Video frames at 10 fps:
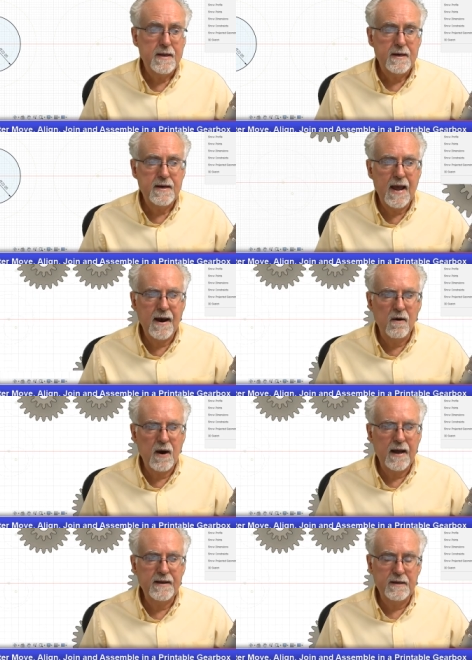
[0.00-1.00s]
Now
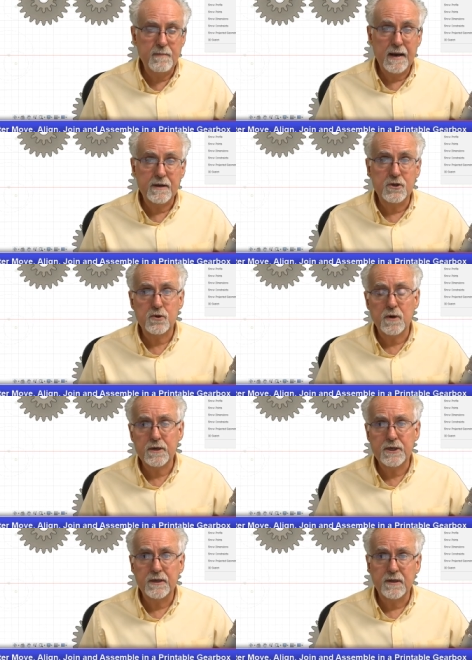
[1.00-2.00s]
I need my
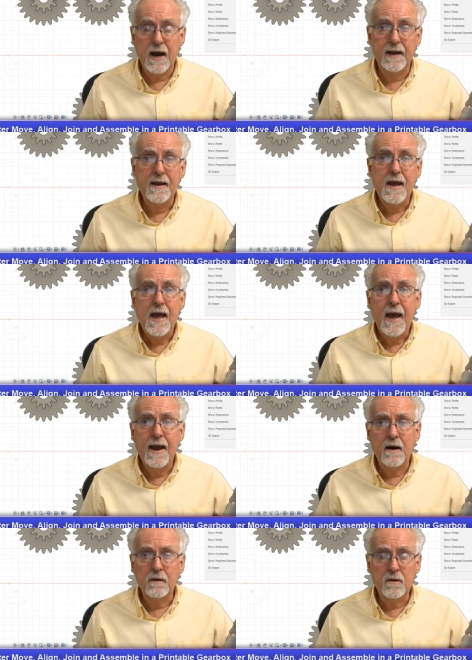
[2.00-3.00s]
construction line.
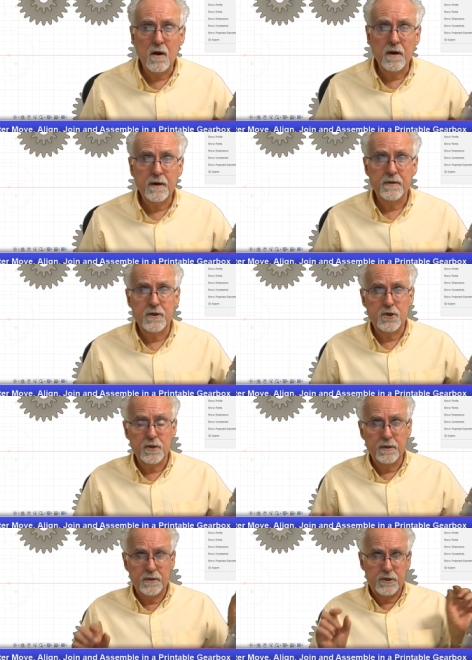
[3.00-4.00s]
How long could this,
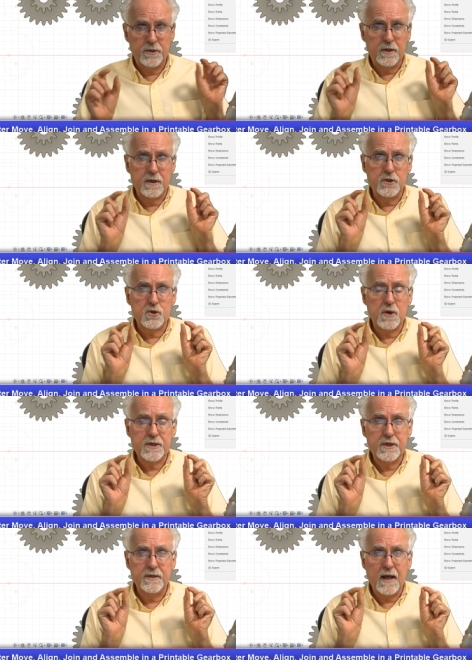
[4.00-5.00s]
should the
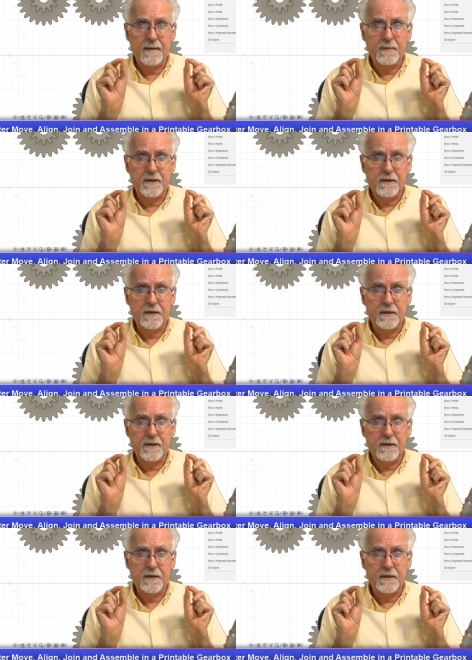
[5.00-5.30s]
construction line be?